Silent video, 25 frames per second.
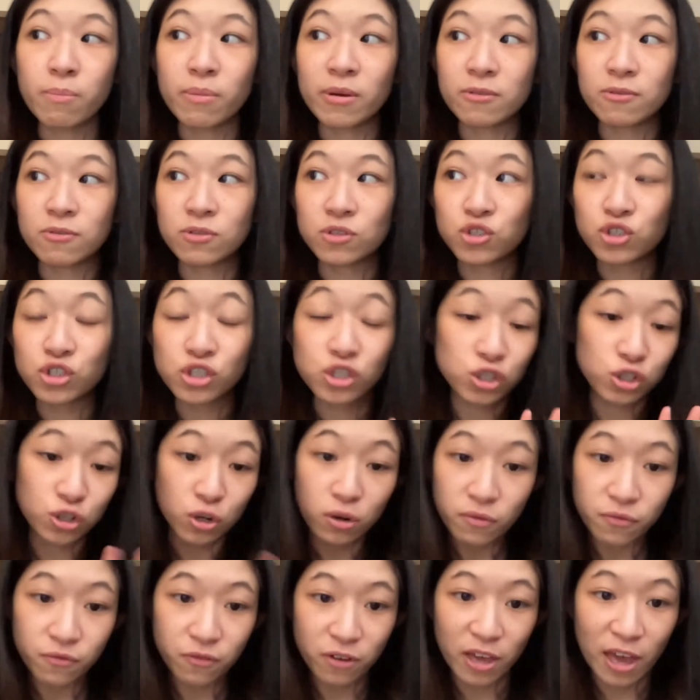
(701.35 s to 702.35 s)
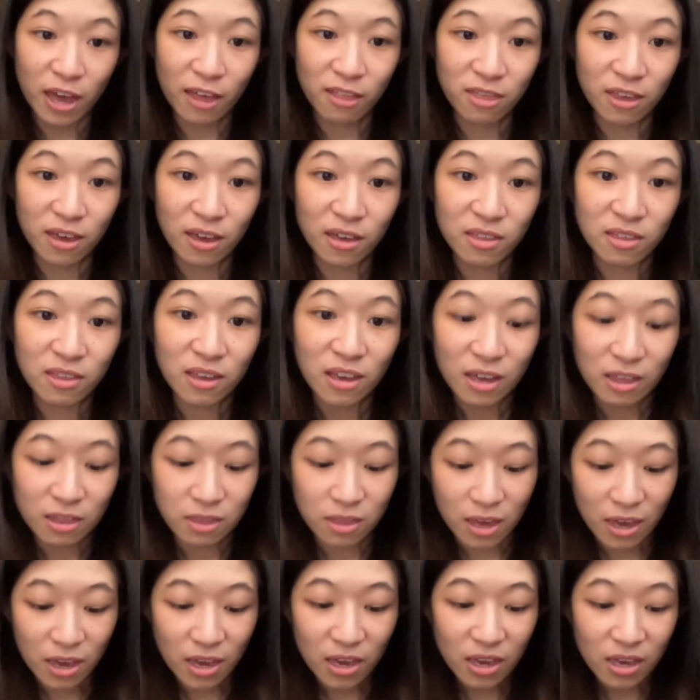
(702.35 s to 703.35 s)
But just don't forget that
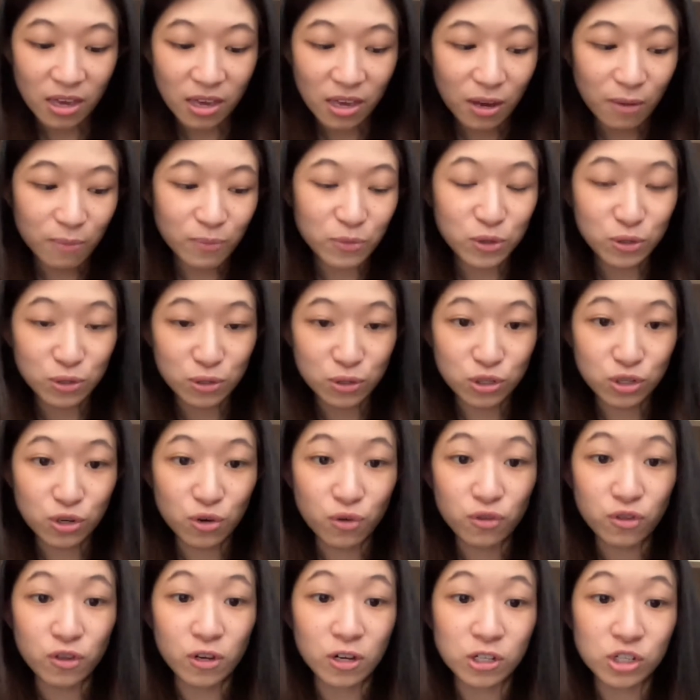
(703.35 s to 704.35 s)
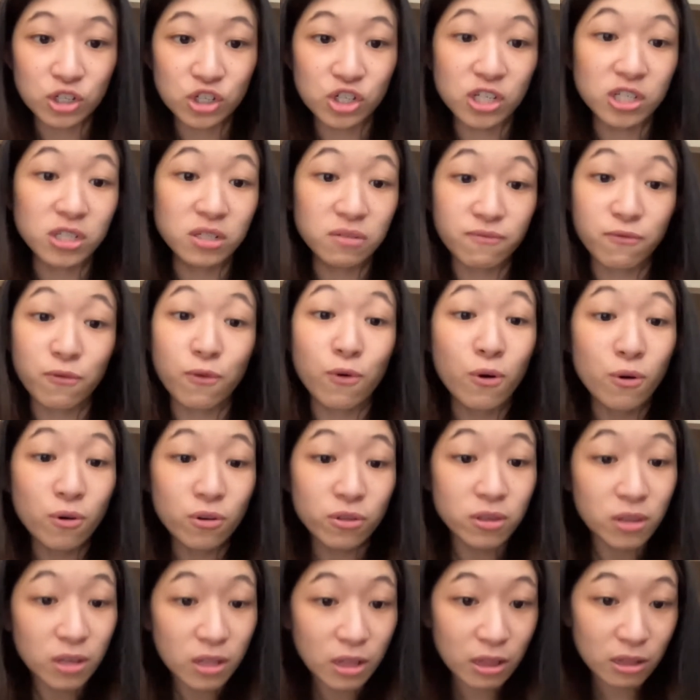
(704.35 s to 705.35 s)
they come to the show not just
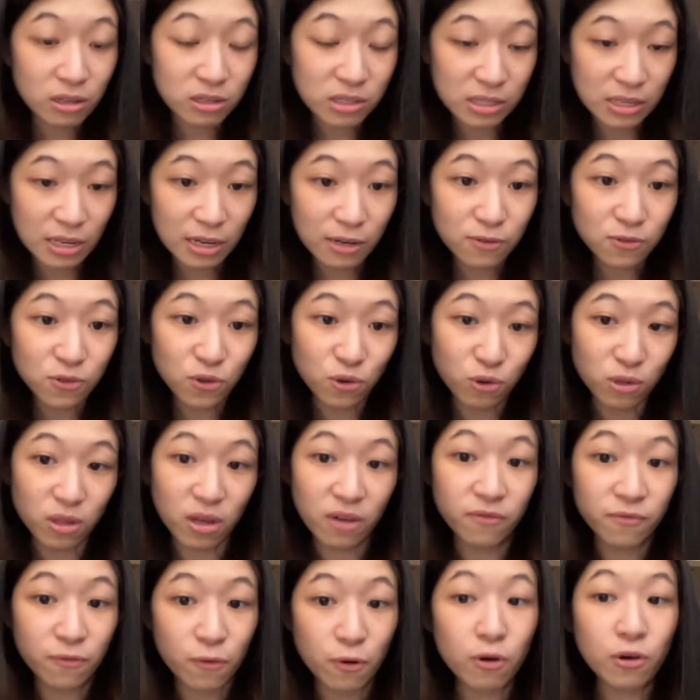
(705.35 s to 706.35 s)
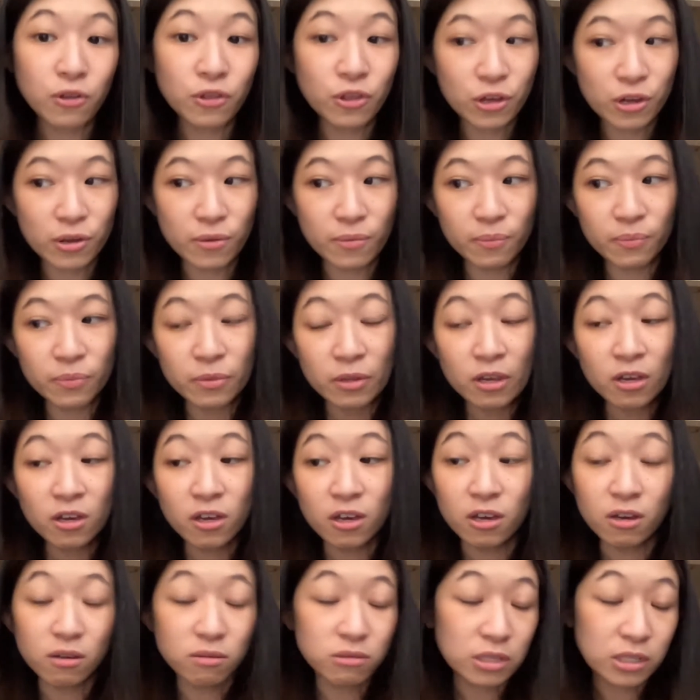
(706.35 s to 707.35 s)
for the sales or like for the
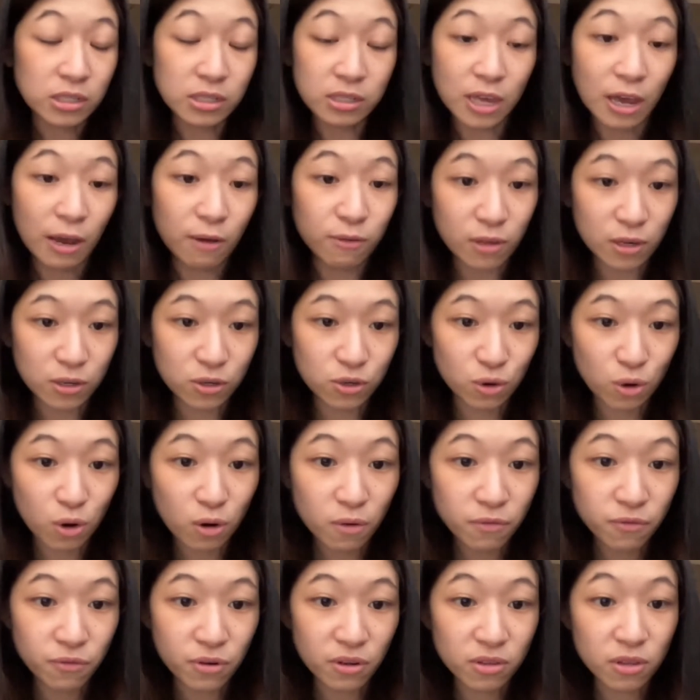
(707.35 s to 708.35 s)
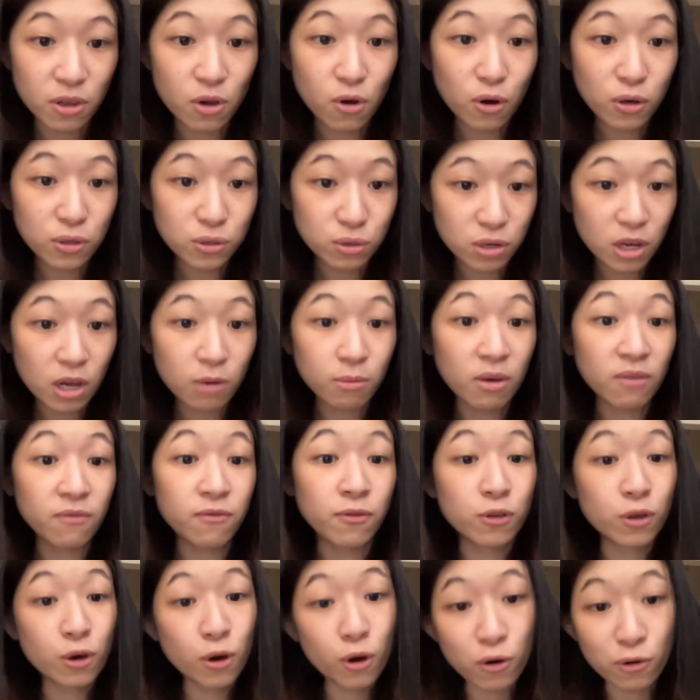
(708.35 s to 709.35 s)
discount that you're offering. They're also coming
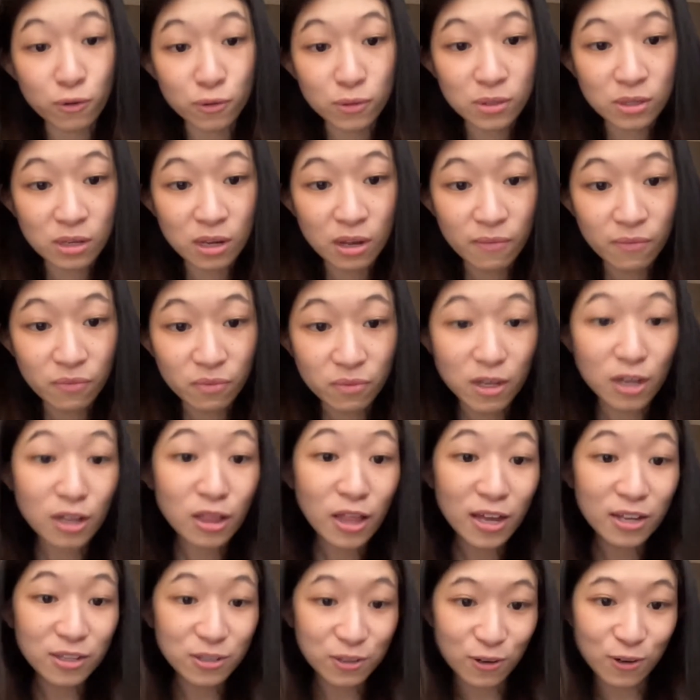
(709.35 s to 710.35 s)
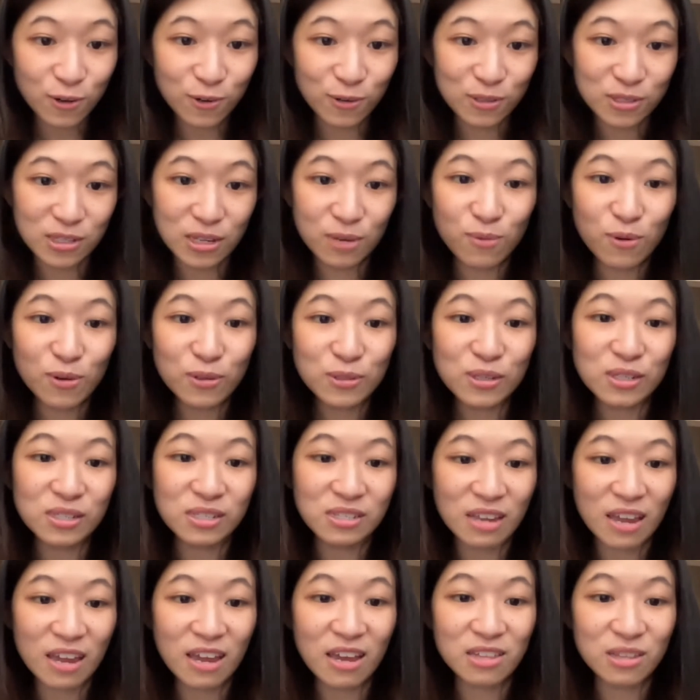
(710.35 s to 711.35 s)
for the host. They like the host. They want to
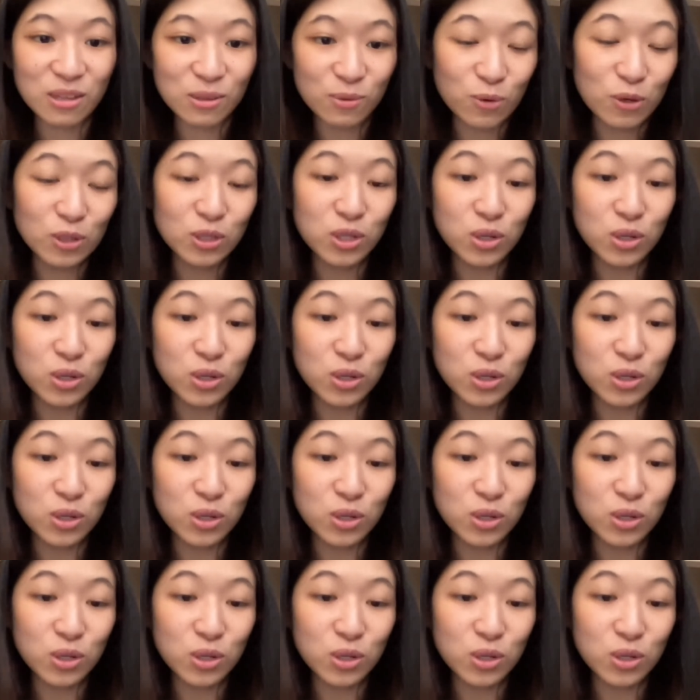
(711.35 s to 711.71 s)
stay and they